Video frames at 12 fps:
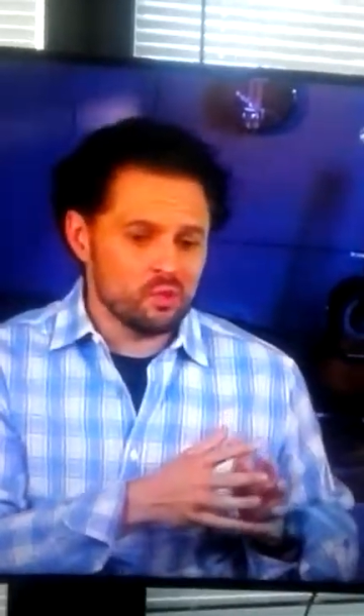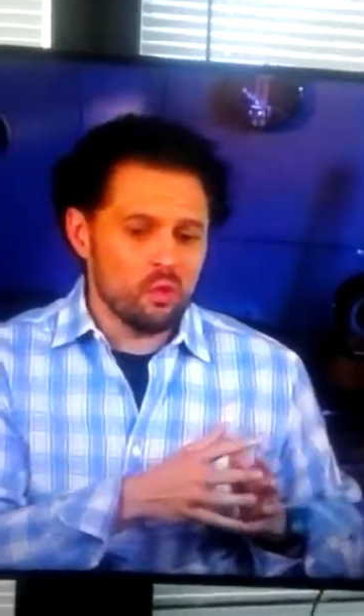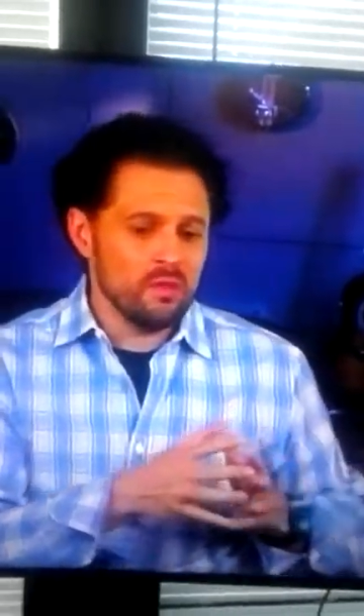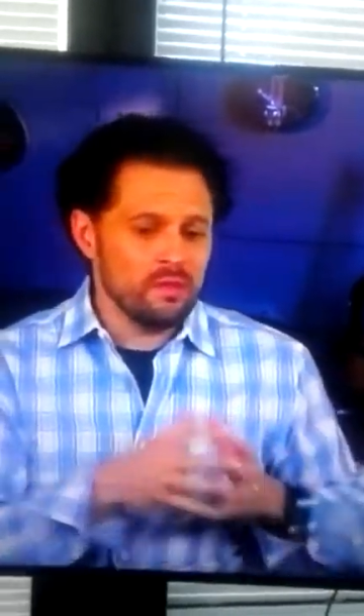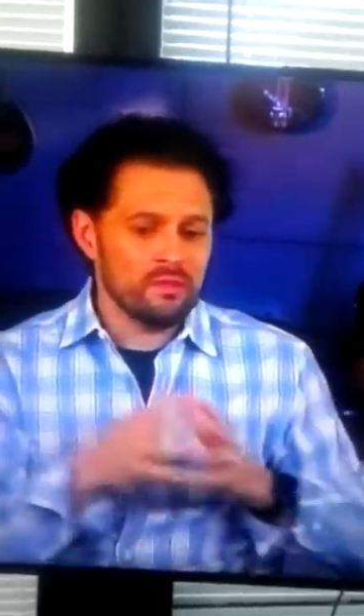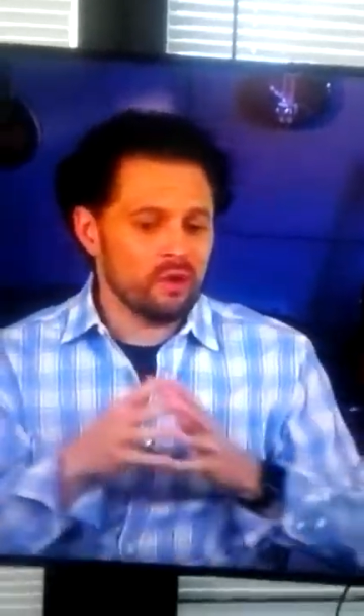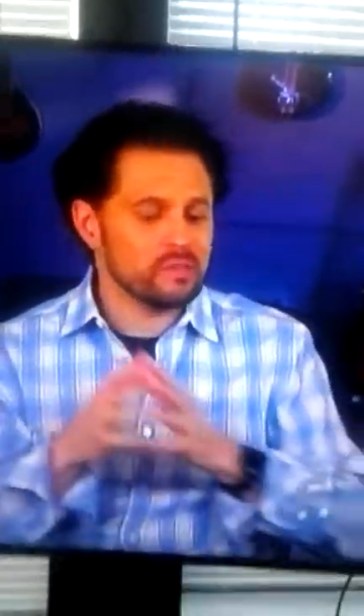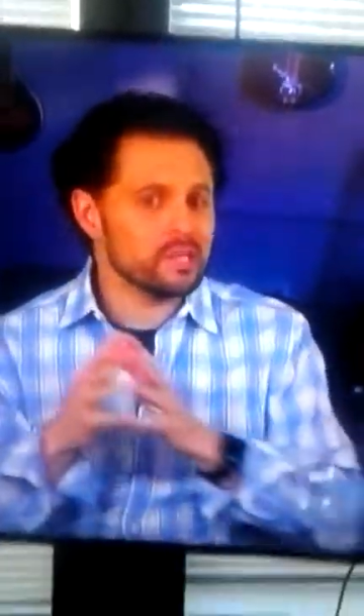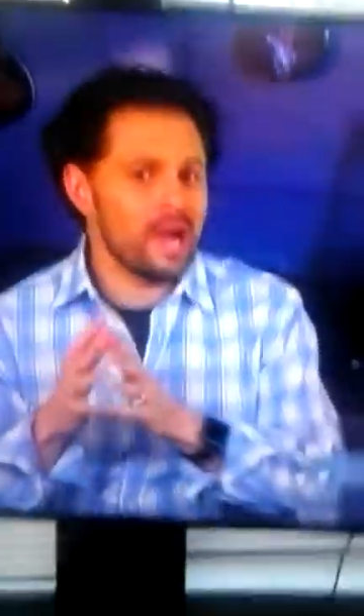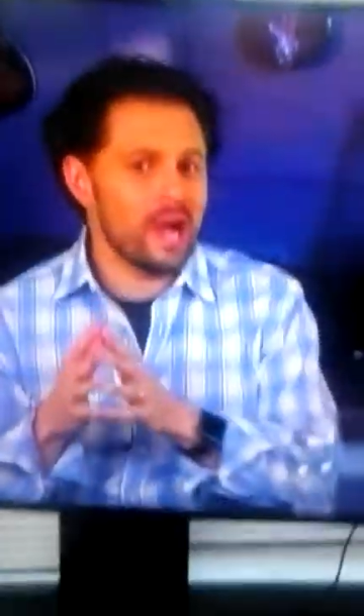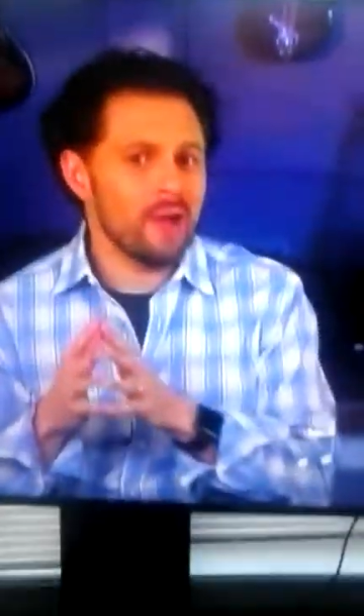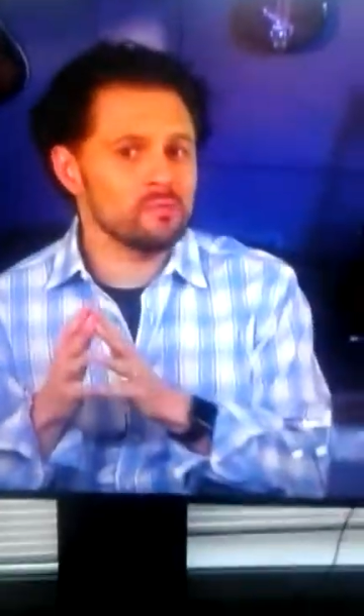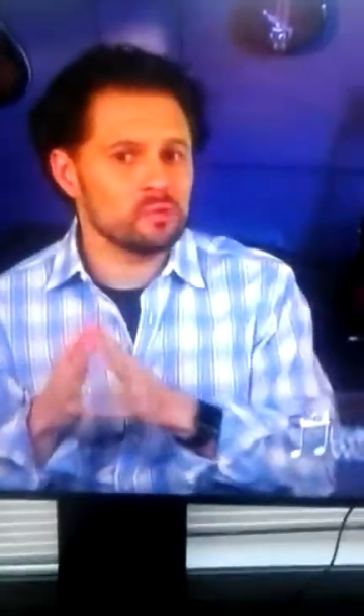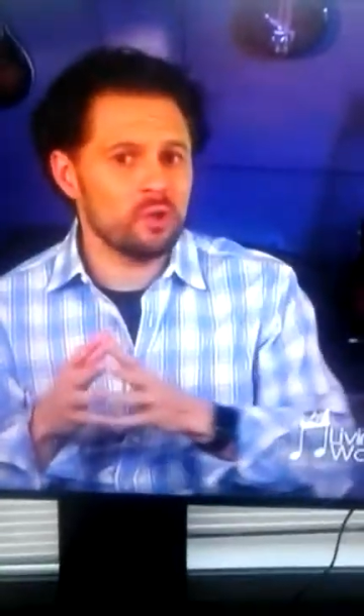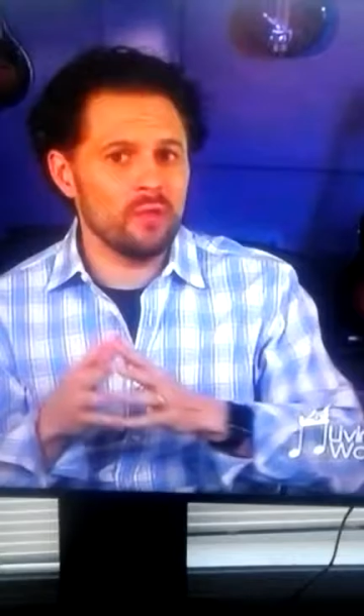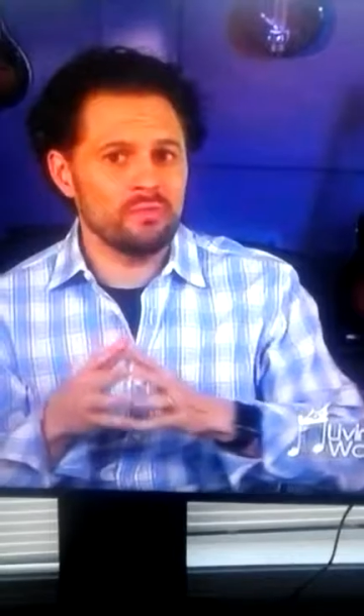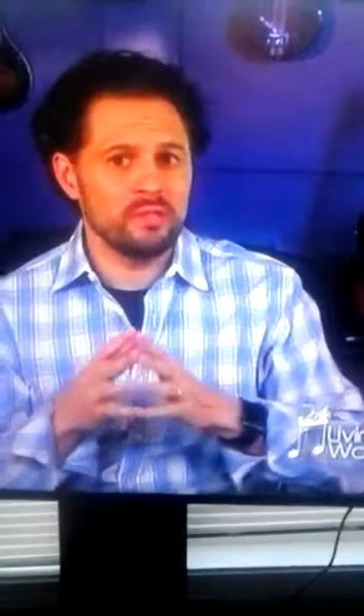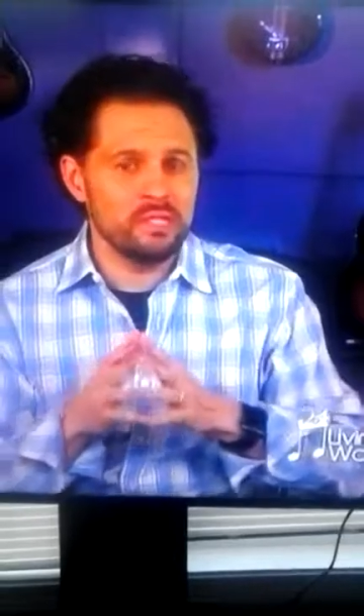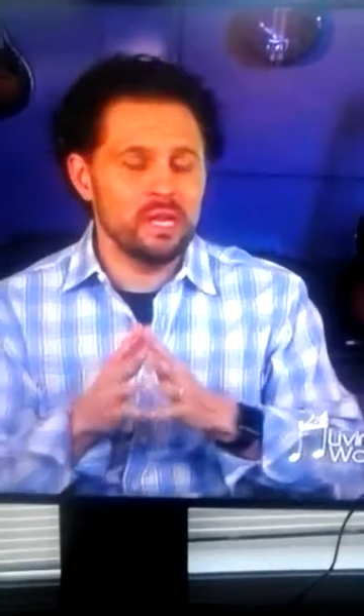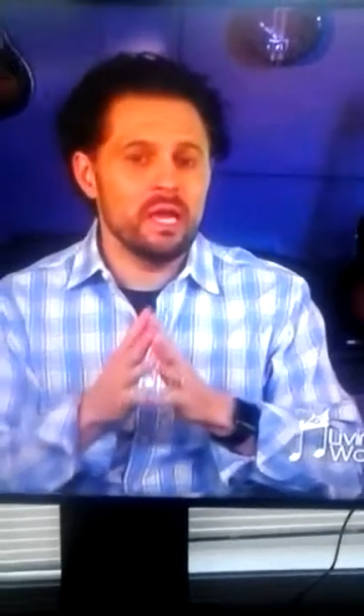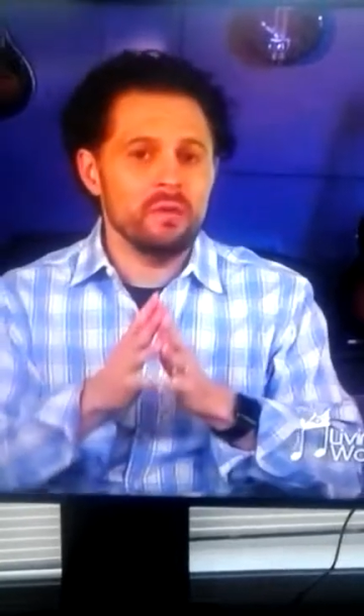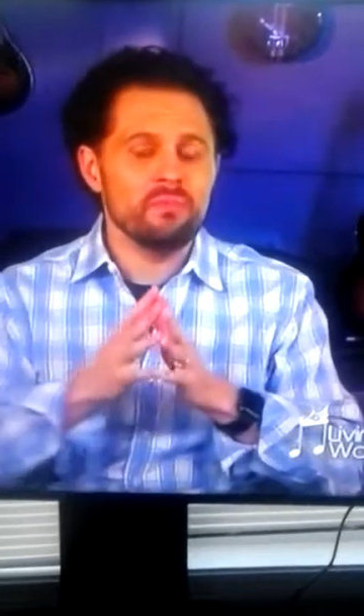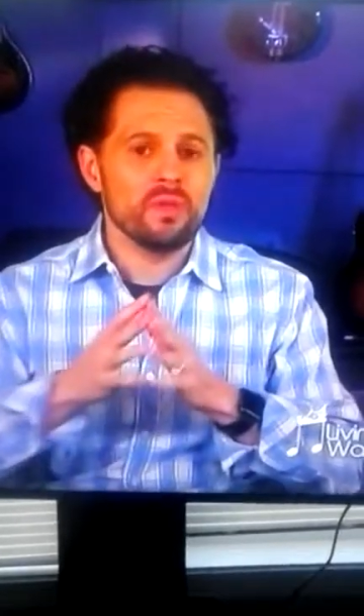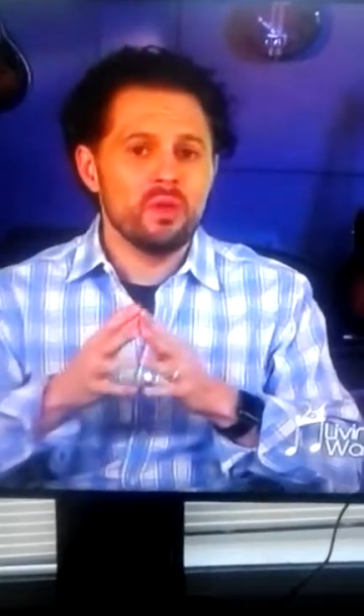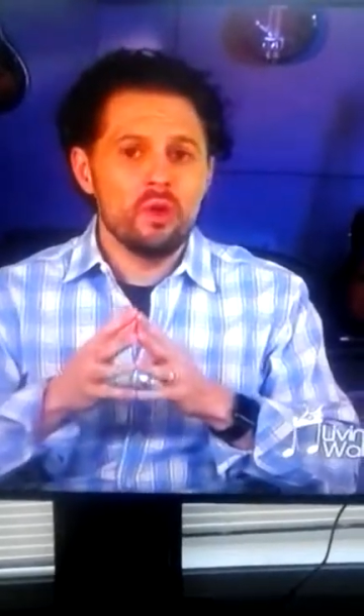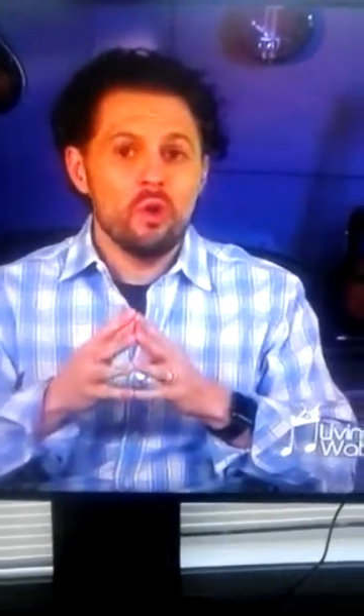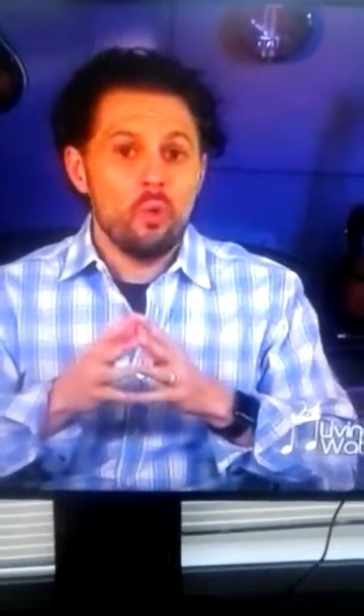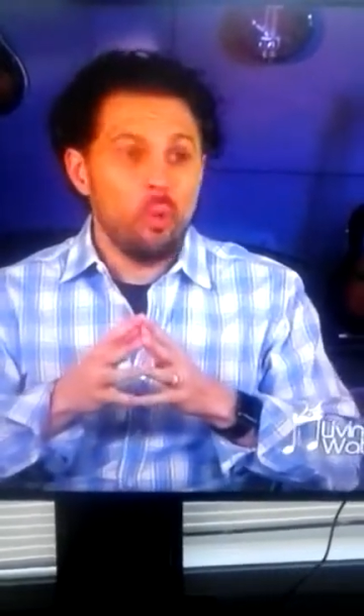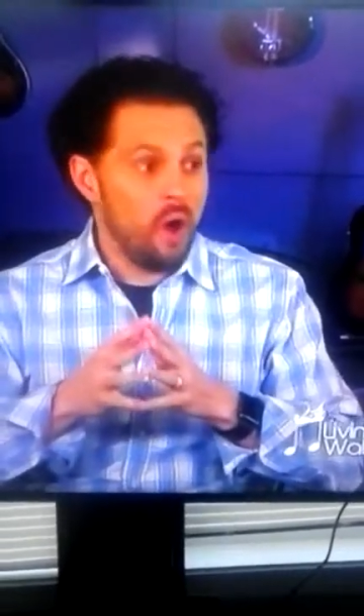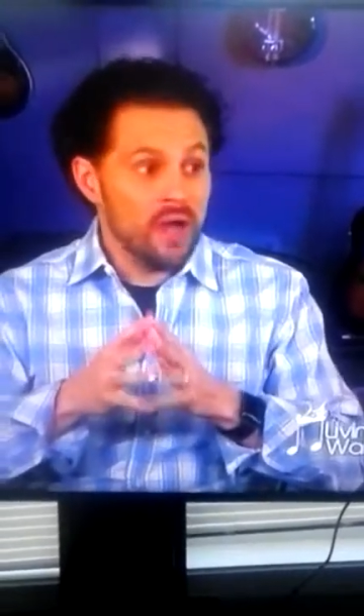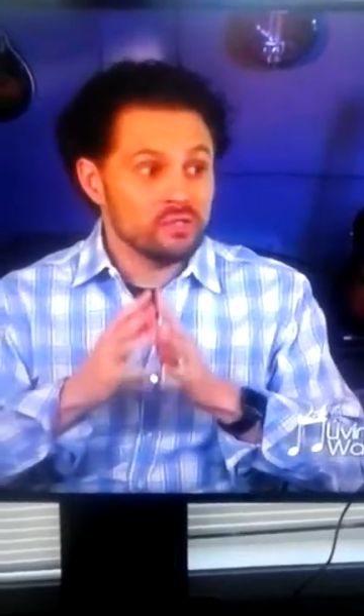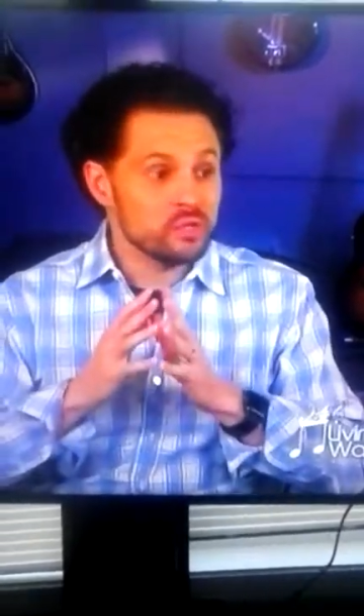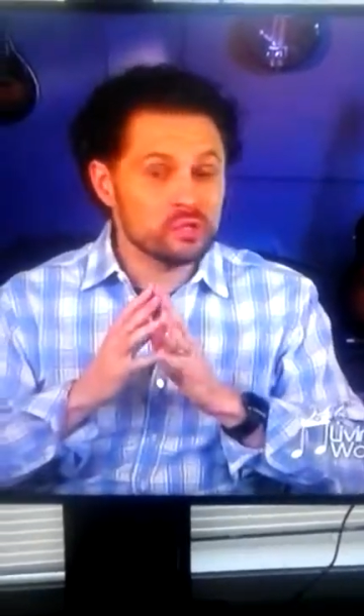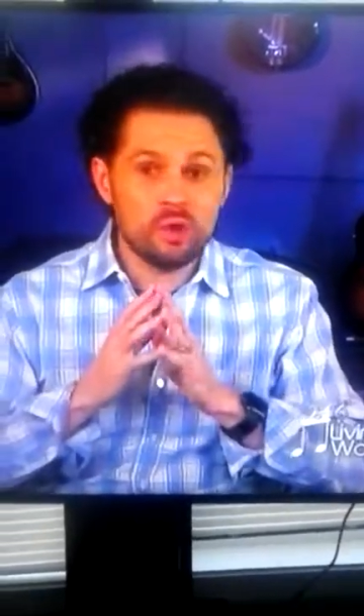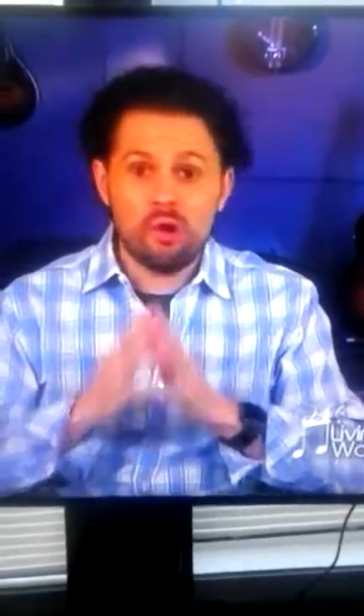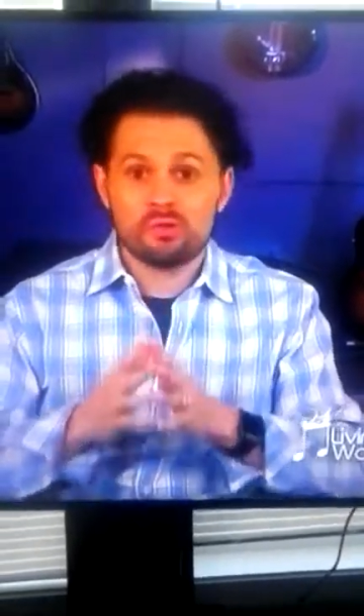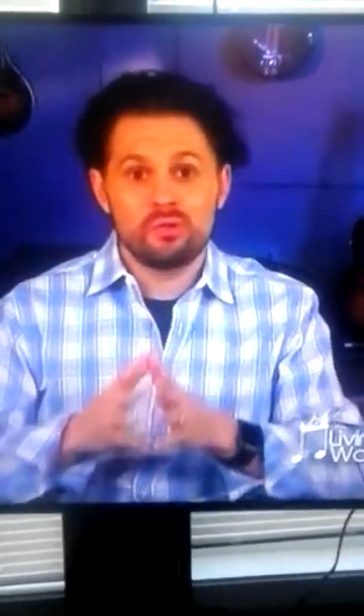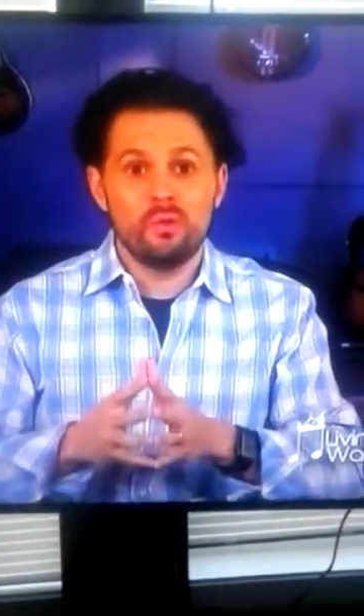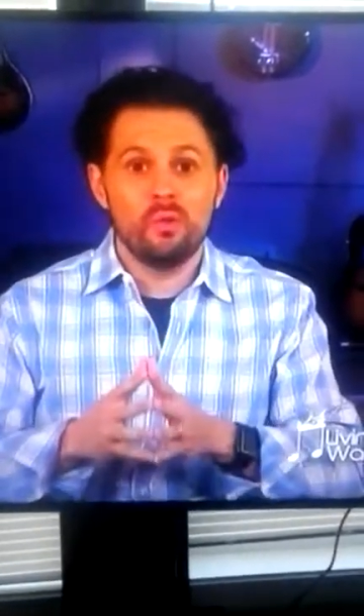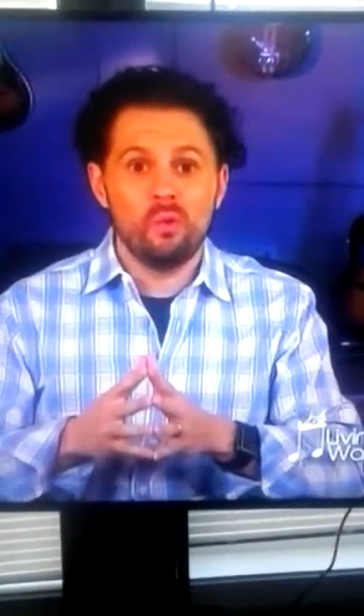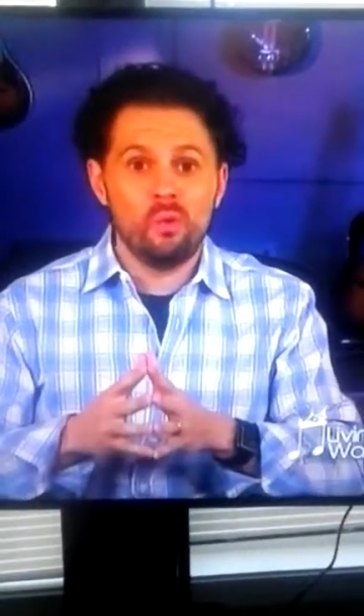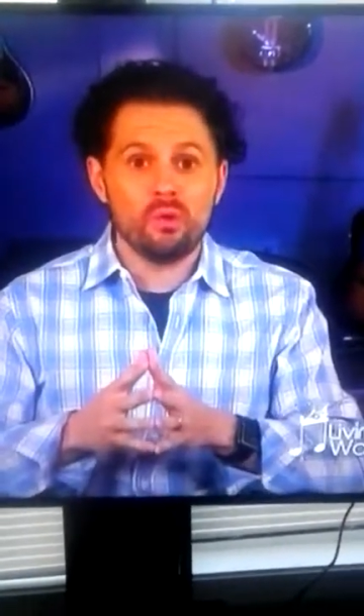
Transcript: and then there are times throughout the day where I just talk to the Lord,